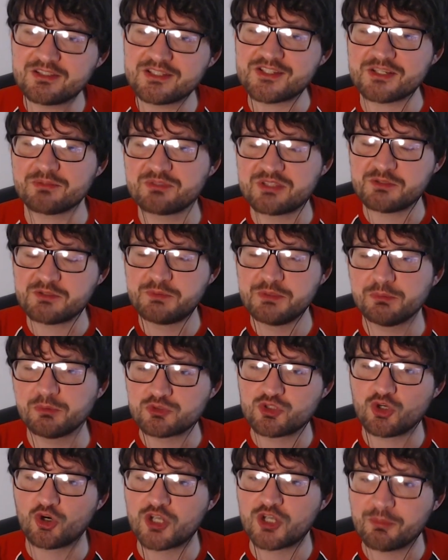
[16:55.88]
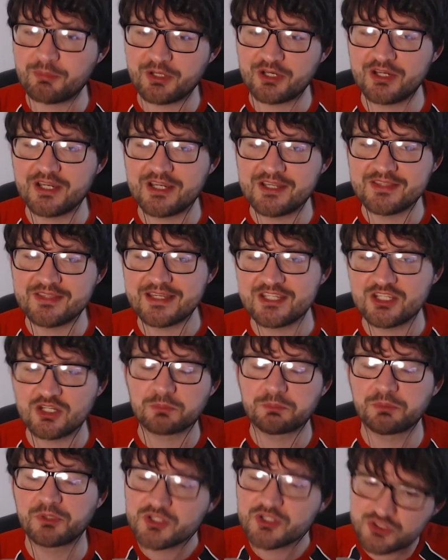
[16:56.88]
that sometimes people talk about it, and that
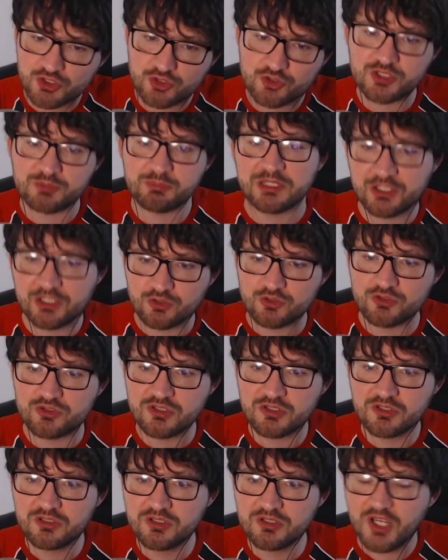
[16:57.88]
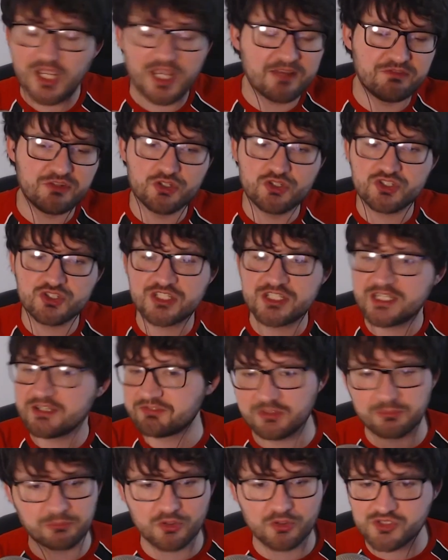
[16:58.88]
young players are going to be good if you just
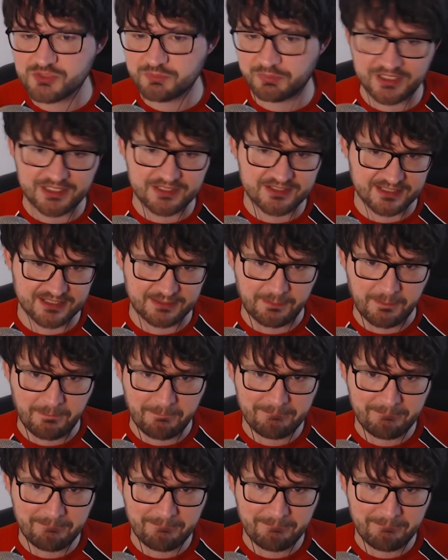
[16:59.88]
give them lots of playing time.